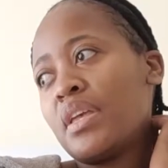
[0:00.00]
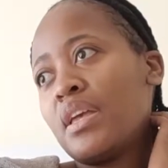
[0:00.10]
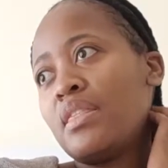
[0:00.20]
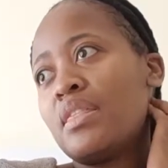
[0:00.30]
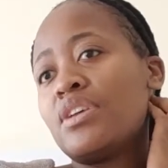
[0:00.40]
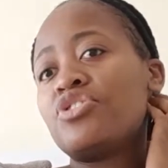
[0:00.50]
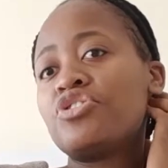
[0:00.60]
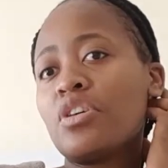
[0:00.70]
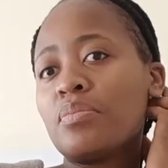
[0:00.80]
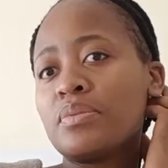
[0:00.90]
in the
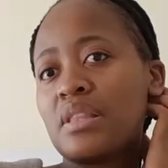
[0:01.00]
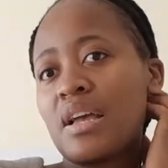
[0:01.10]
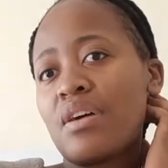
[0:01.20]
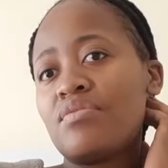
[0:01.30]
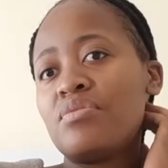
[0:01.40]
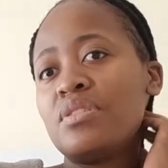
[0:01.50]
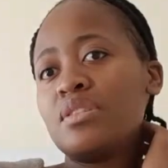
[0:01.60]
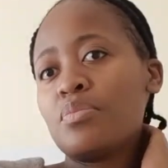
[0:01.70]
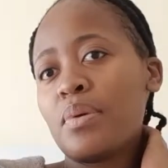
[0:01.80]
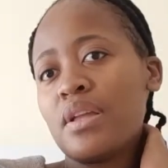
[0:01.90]
shops. Like I've already
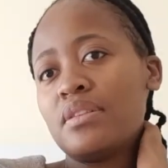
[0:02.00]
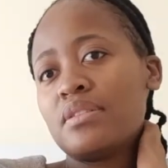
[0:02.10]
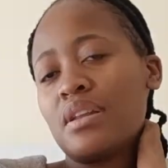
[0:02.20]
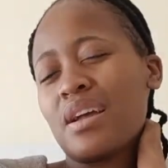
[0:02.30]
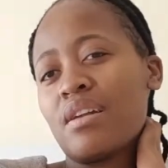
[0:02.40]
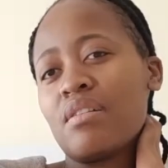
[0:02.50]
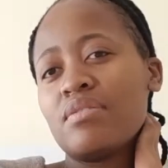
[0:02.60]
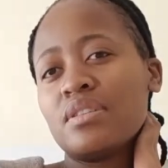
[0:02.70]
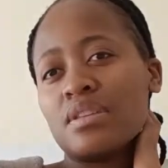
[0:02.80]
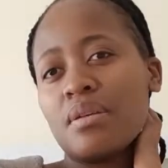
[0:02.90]
spent like around
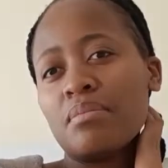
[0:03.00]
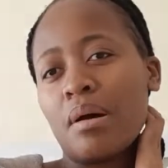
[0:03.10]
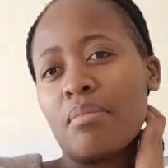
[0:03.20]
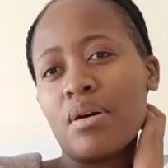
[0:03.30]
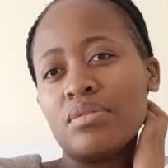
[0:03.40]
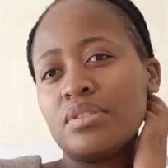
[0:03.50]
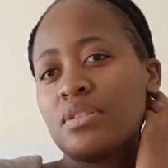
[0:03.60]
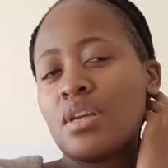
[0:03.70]
the same amount,